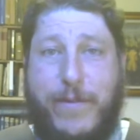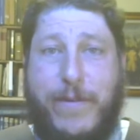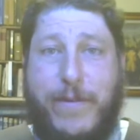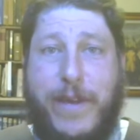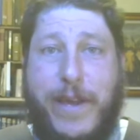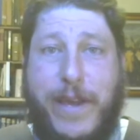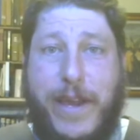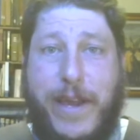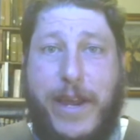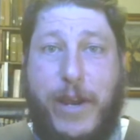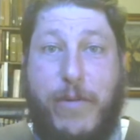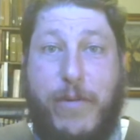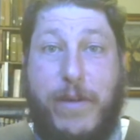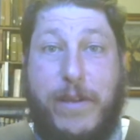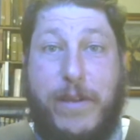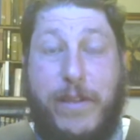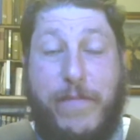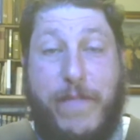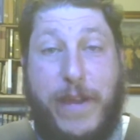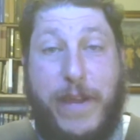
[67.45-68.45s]
And I
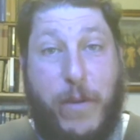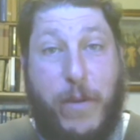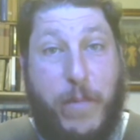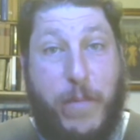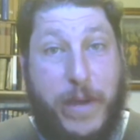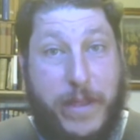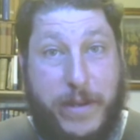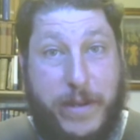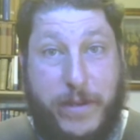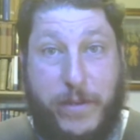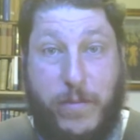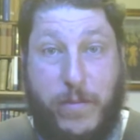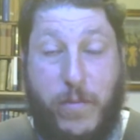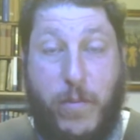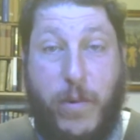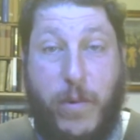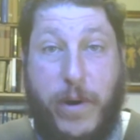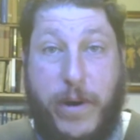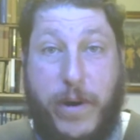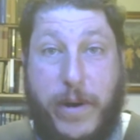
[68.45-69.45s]
quickly found out why that doesn't
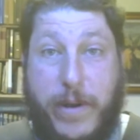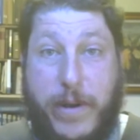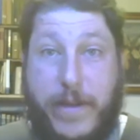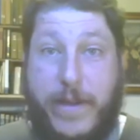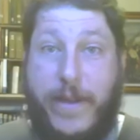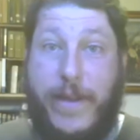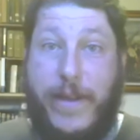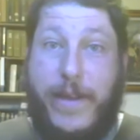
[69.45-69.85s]
work.